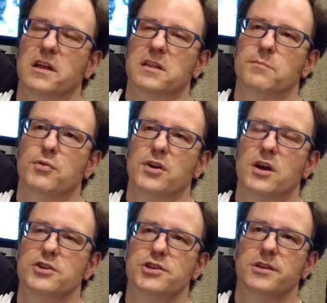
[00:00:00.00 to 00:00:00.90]
like the
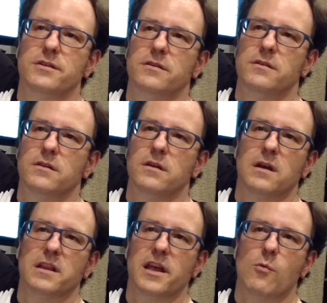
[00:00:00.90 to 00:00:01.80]
percussion
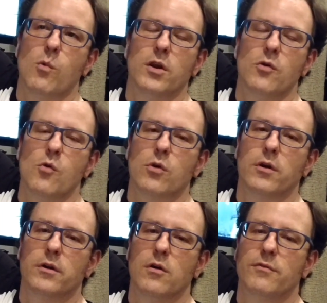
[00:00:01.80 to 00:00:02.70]
and like one
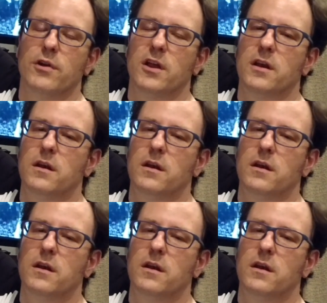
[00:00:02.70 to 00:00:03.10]
horn over it.